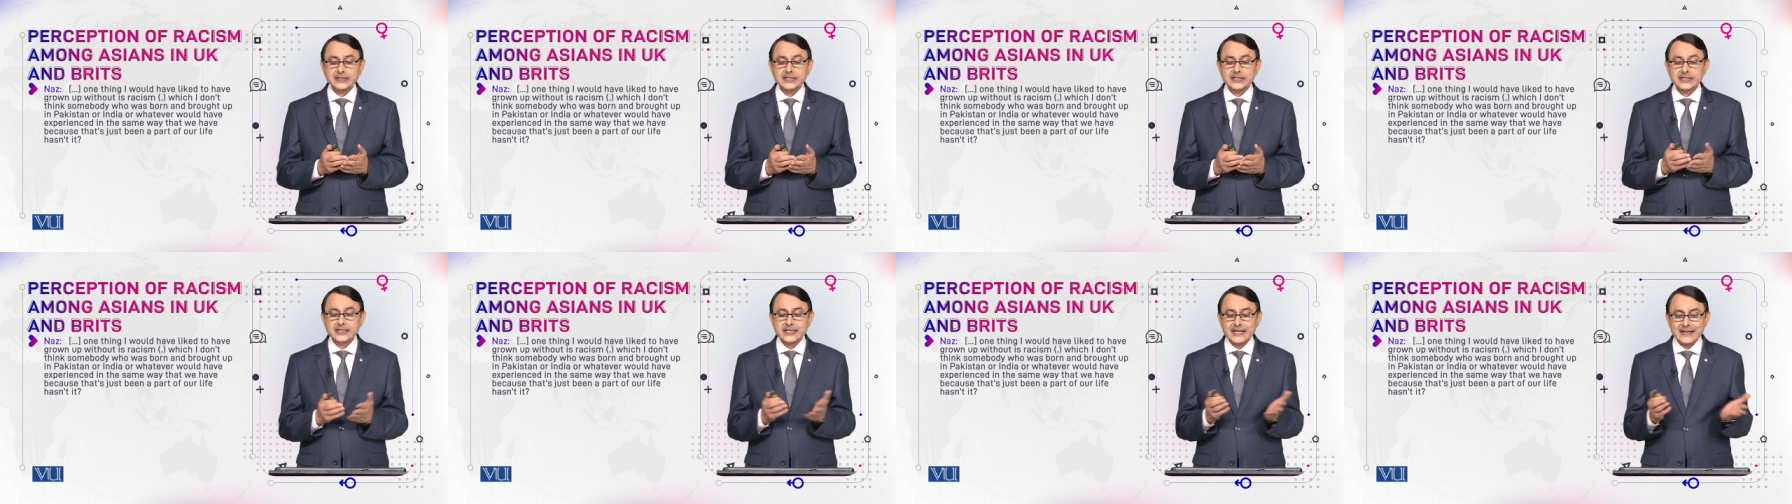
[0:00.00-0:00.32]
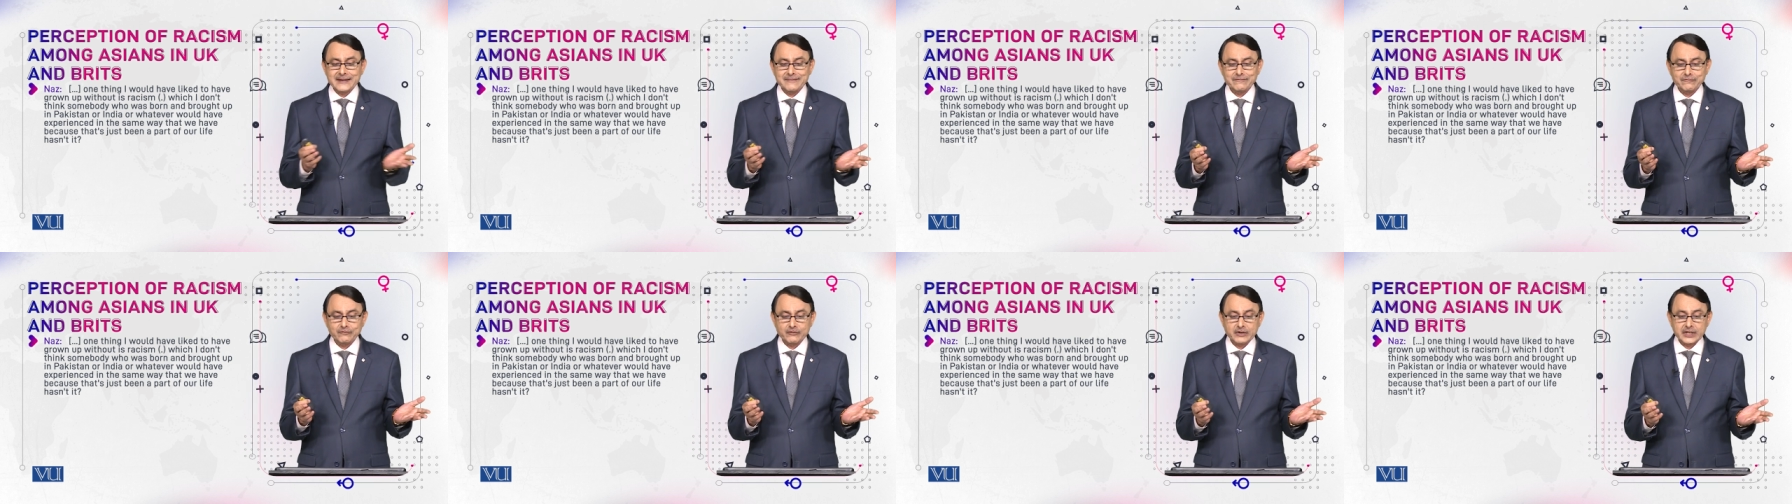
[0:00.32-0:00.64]
the
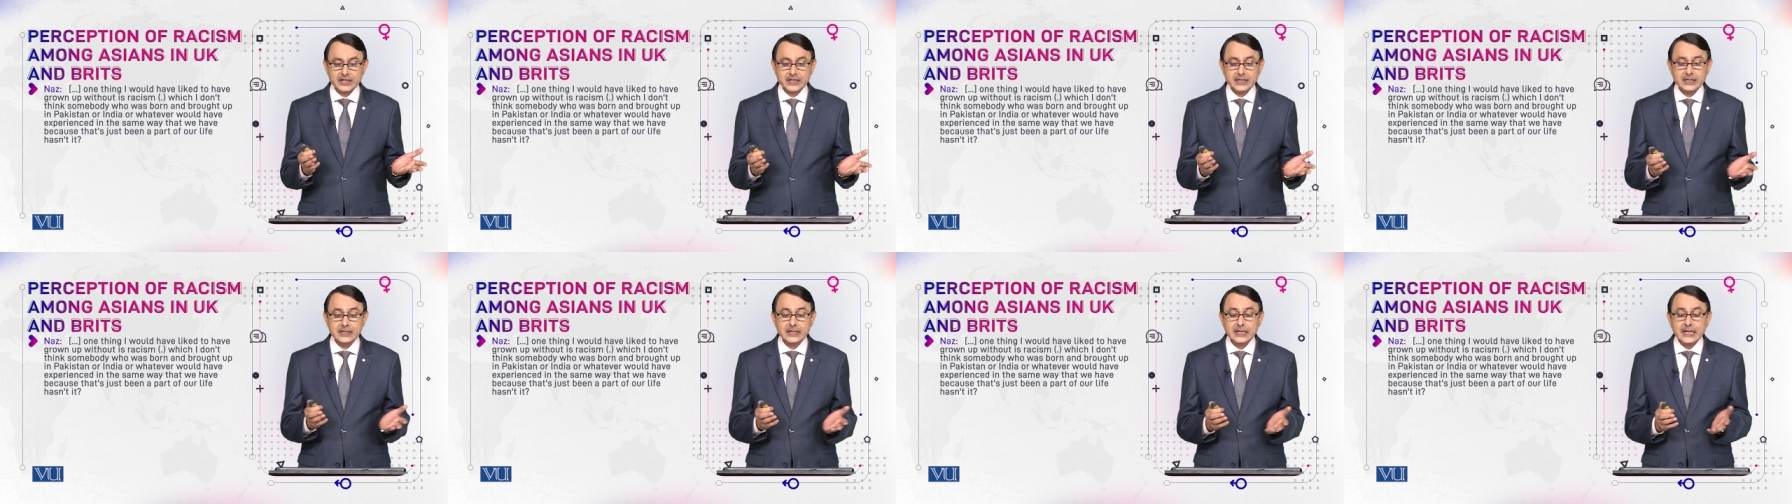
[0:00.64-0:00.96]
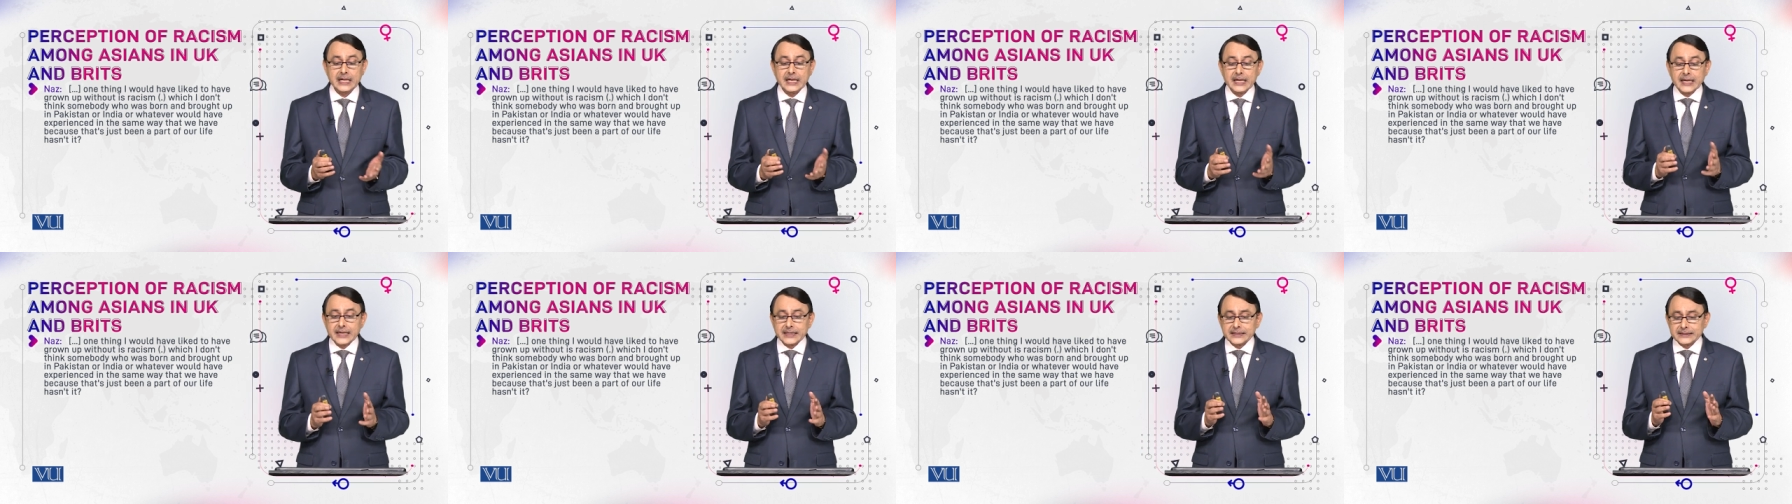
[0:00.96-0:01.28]
same way
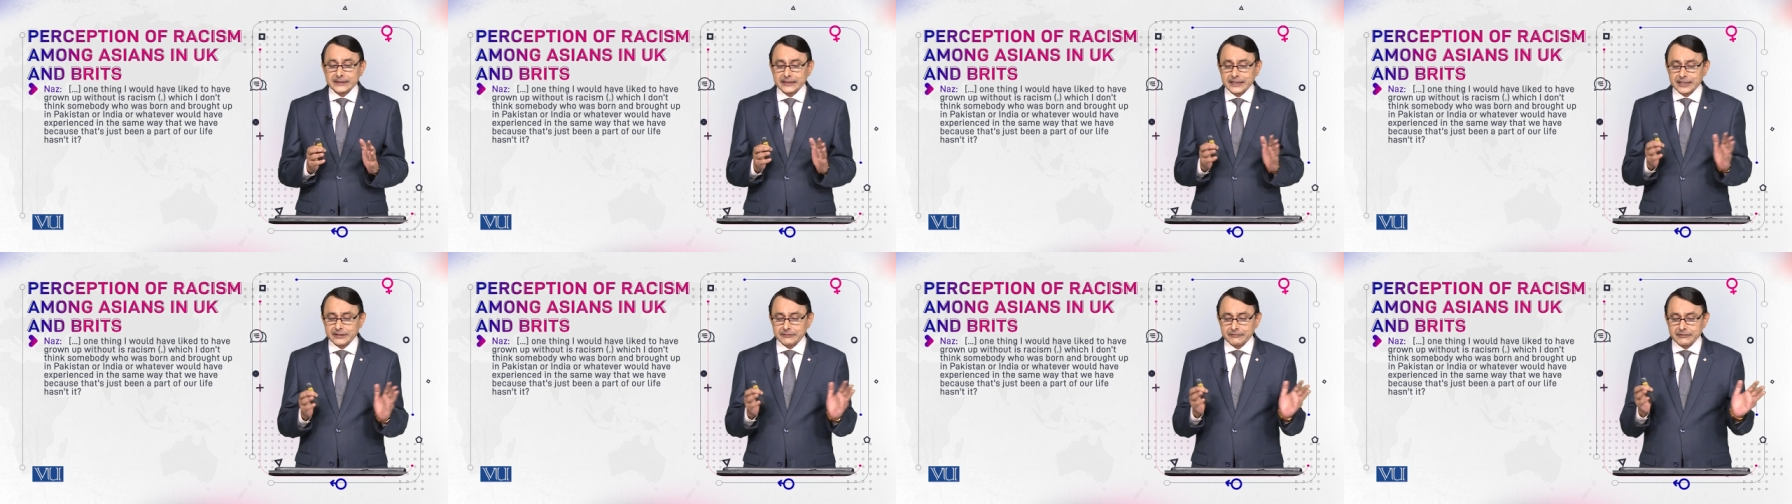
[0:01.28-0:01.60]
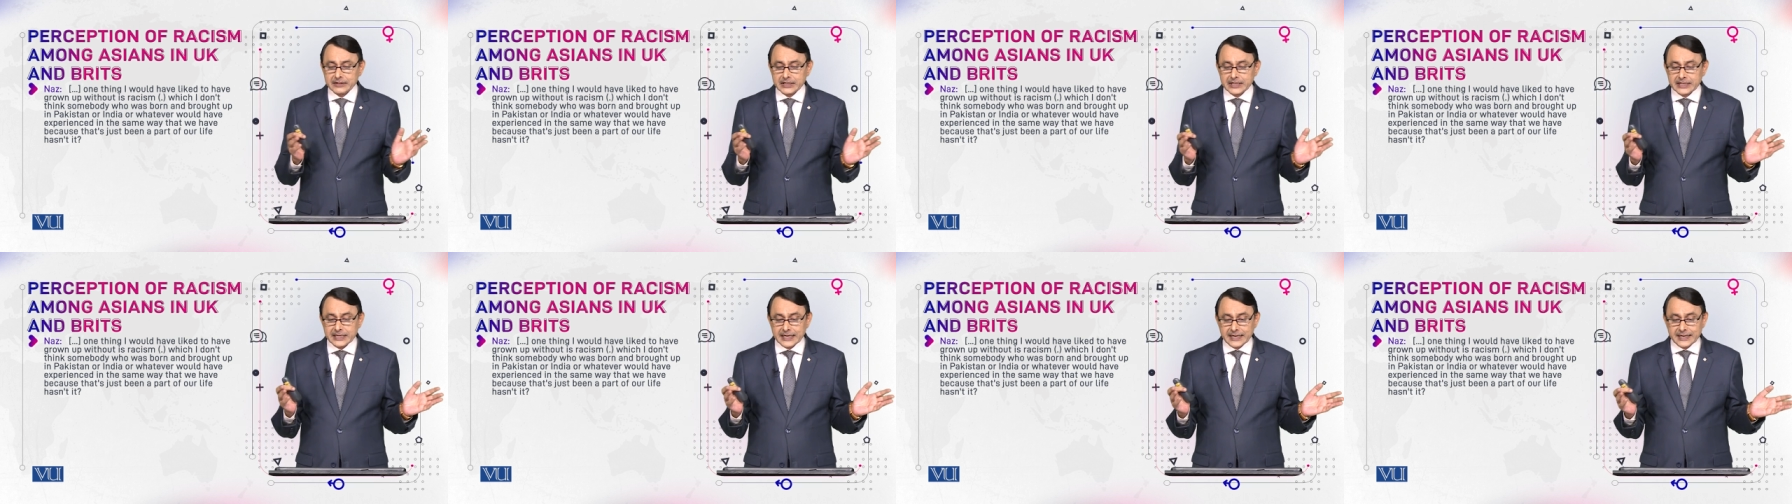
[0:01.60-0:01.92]
that
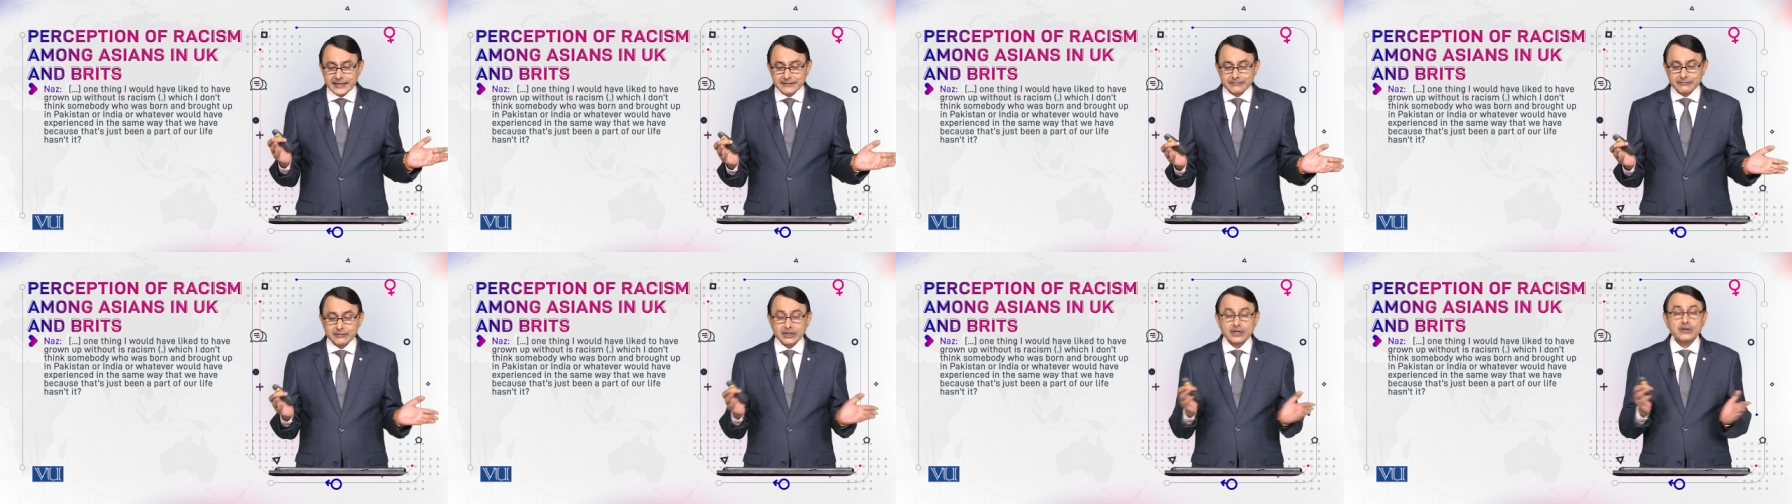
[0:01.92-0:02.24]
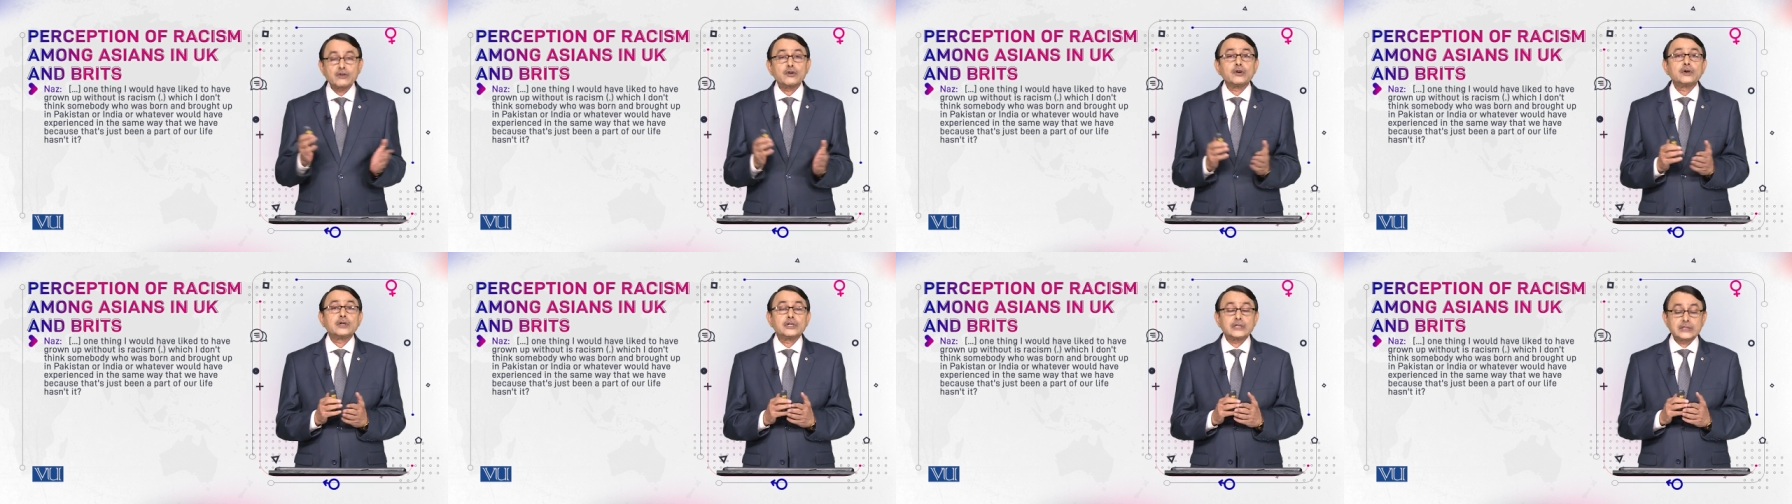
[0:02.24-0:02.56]
we have
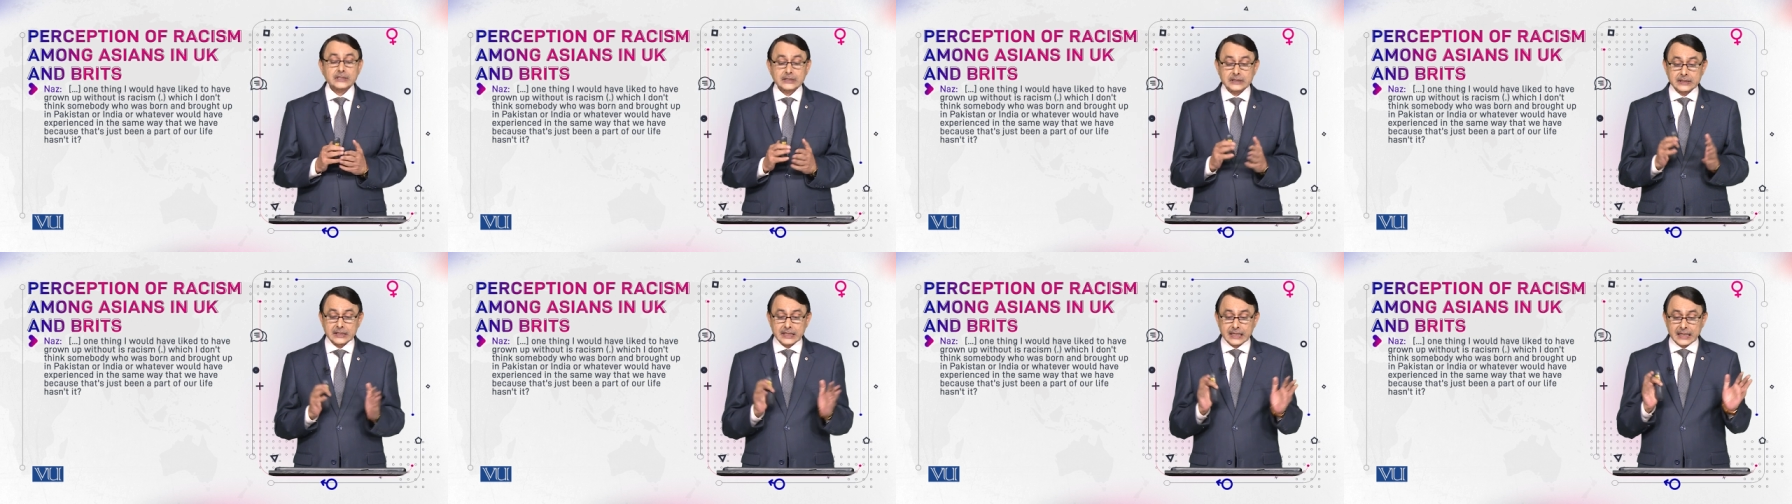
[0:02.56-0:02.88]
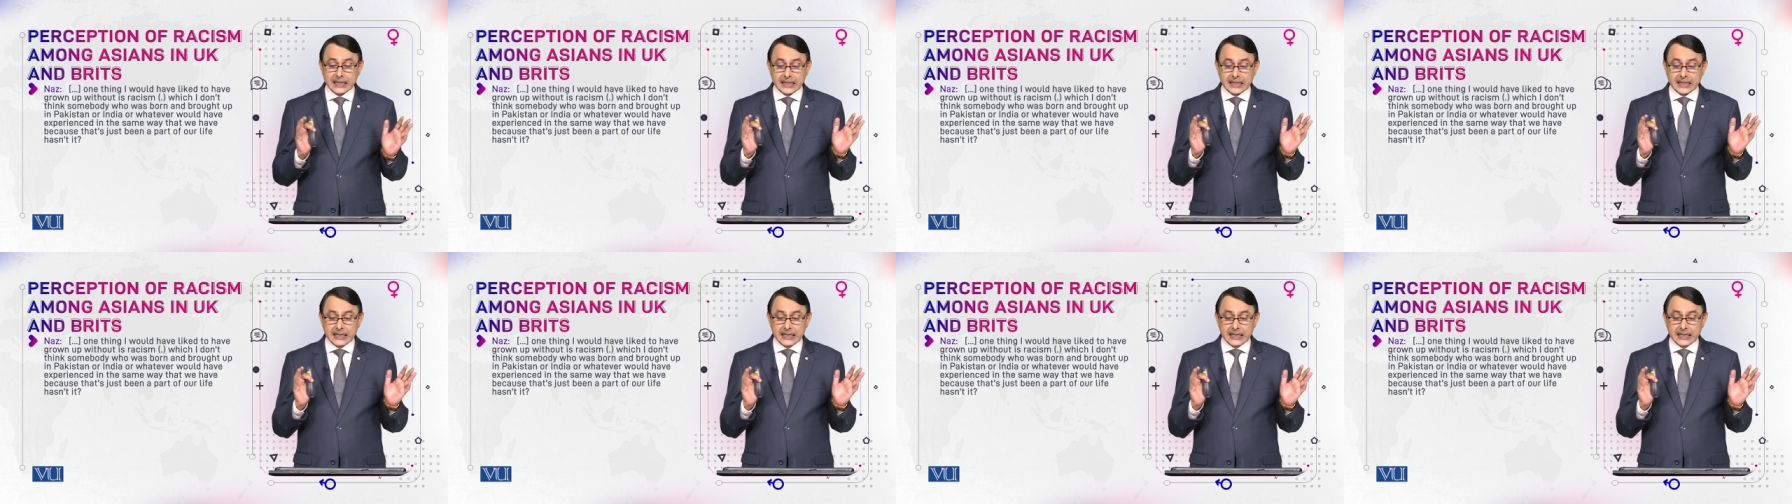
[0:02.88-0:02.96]
because